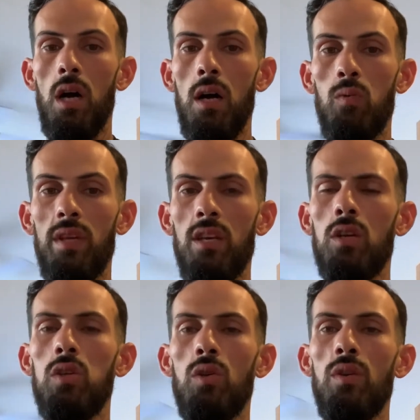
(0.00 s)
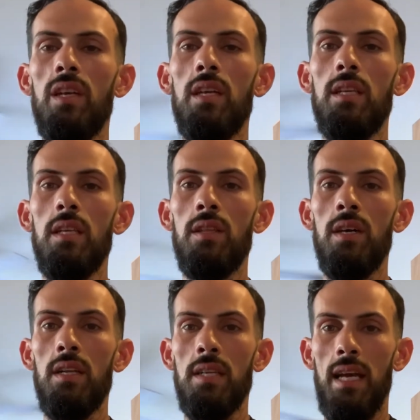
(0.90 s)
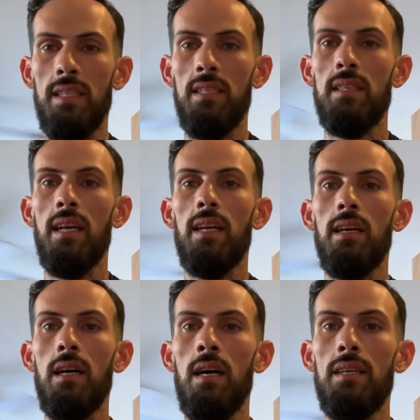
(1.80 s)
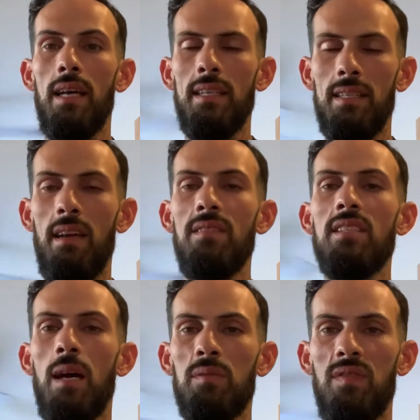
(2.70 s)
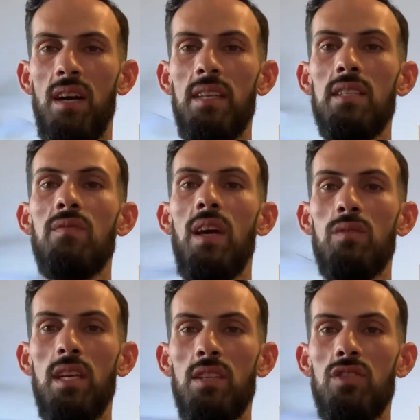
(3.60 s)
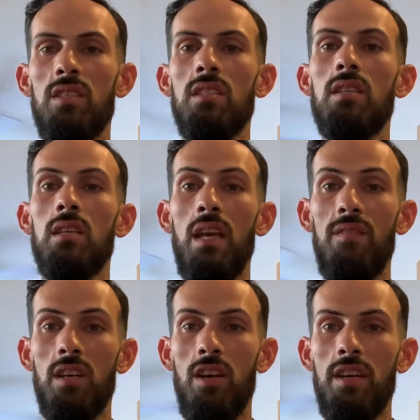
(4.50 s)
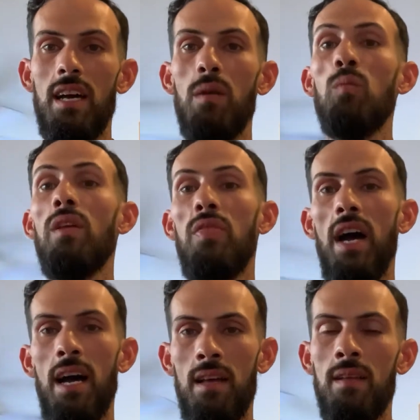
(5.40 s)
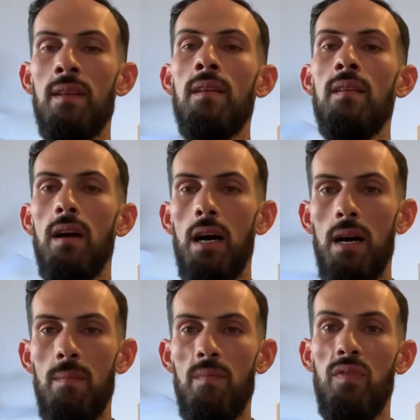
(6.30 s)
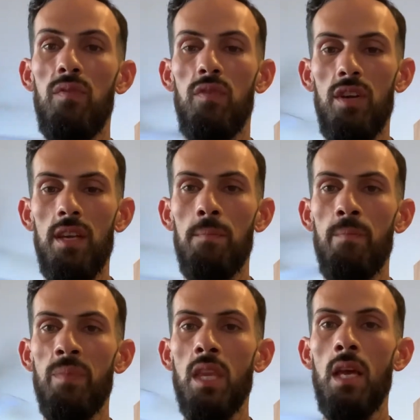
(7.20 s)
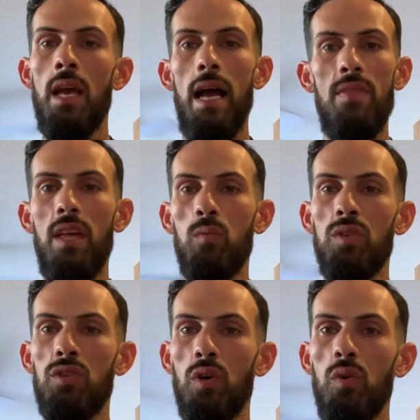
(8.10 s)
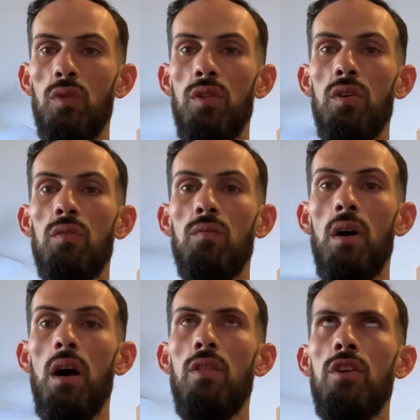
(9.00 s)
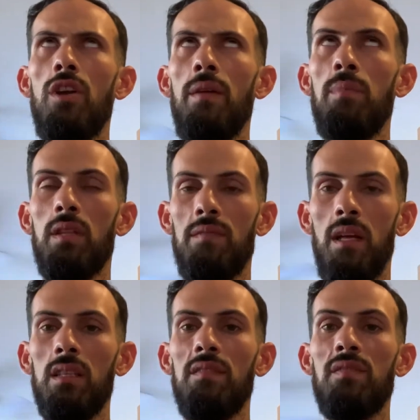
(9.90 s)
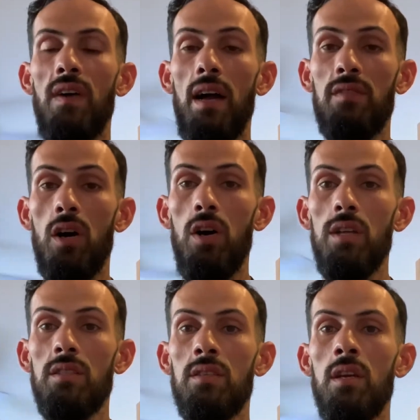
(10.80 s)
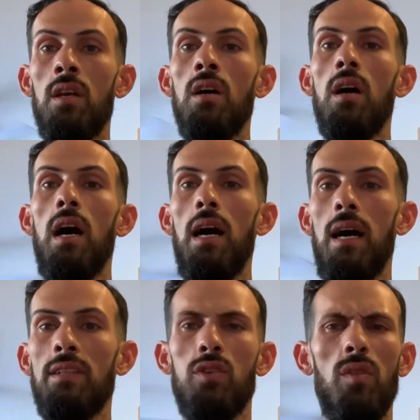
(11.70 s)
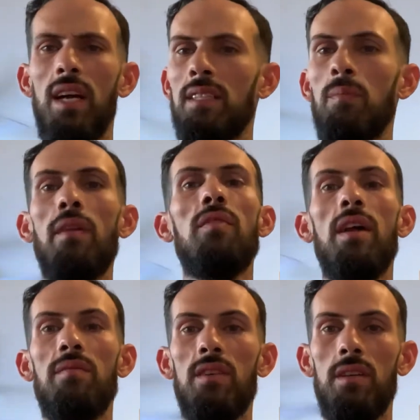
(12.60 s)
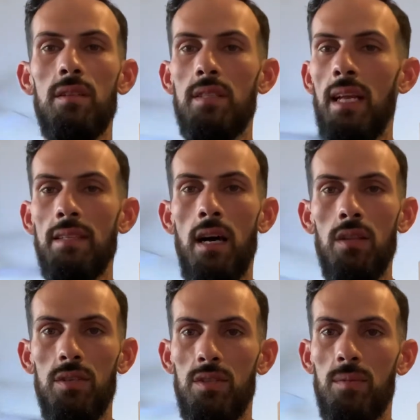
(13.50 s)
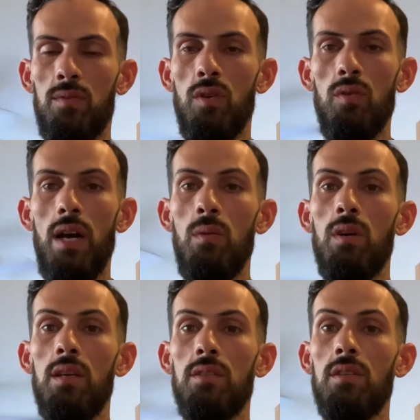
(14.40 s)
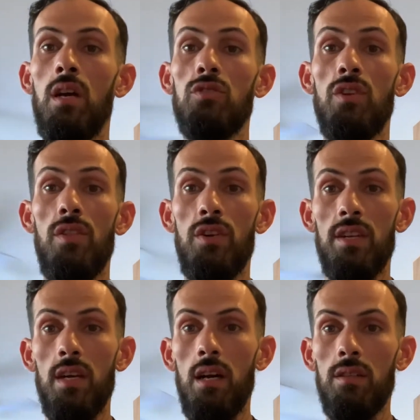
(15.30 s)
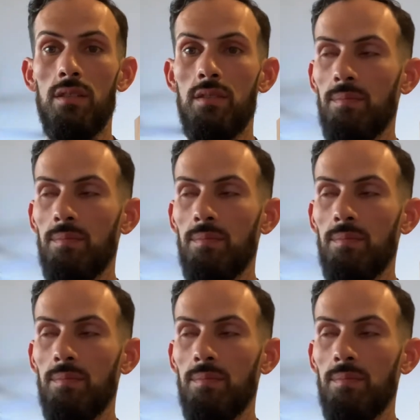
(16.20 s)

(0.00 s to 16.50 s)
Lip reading: We included the 97 Topps Finest Foundations Kevin Garnett with that for free. And then we sold the other, I believe that leaves 5 cards. I sold that to my friend for $10. So that was $130.